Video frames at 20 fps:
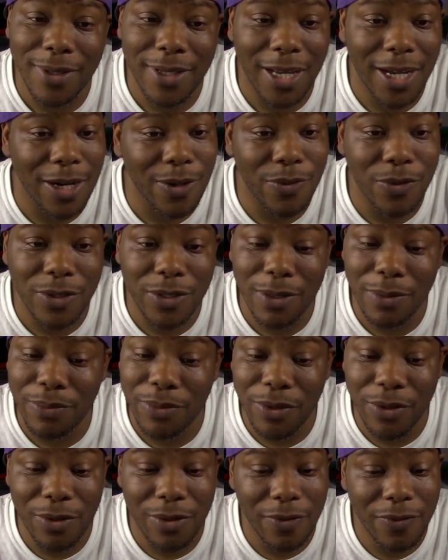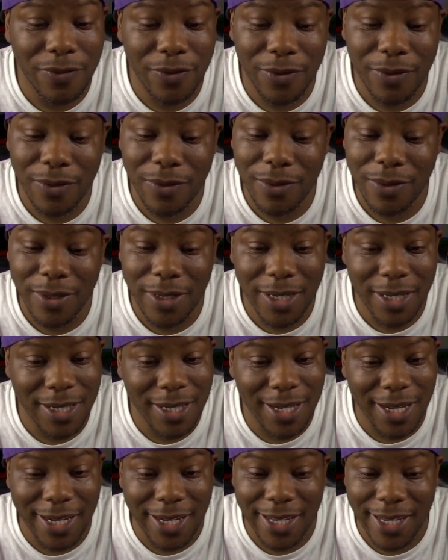That was a beautiful,
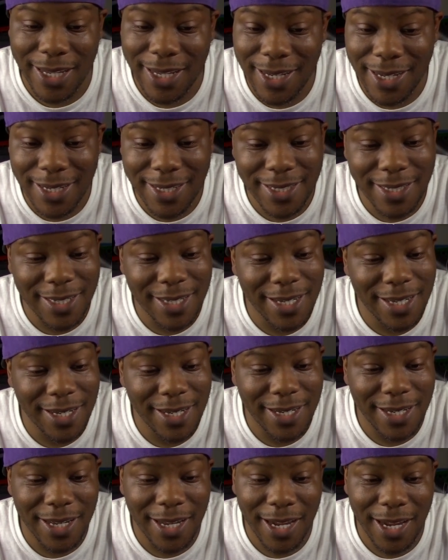like instinct,